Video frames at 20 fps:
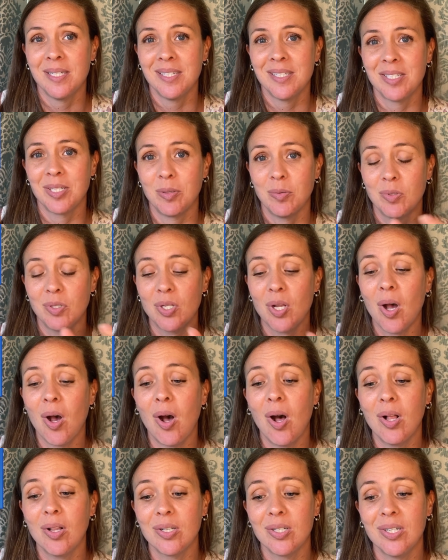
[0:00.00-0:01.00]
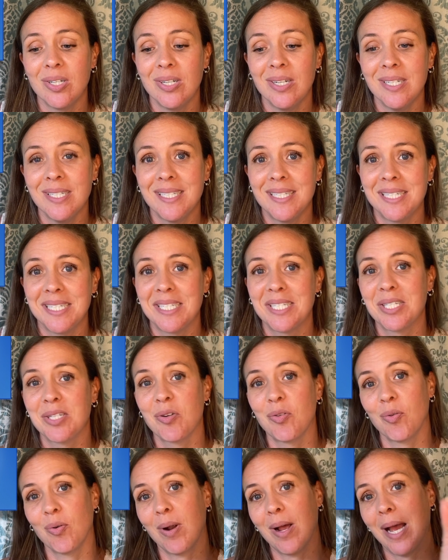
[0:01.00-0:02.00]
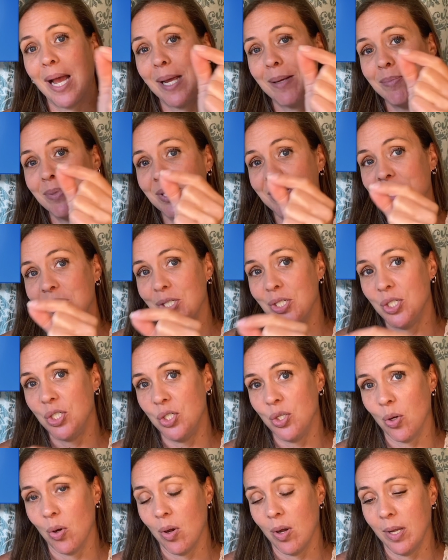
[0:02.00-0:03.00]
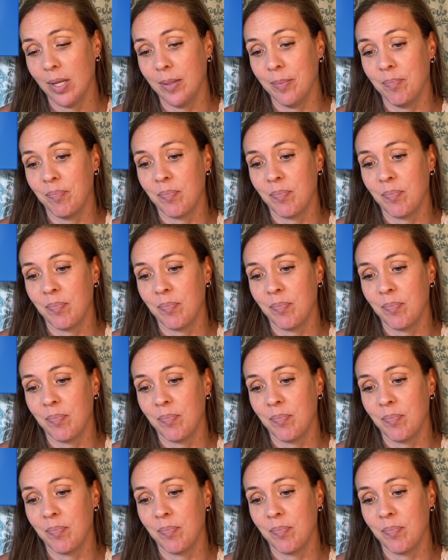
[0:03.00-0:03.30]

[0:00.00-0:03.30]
So taller describes John.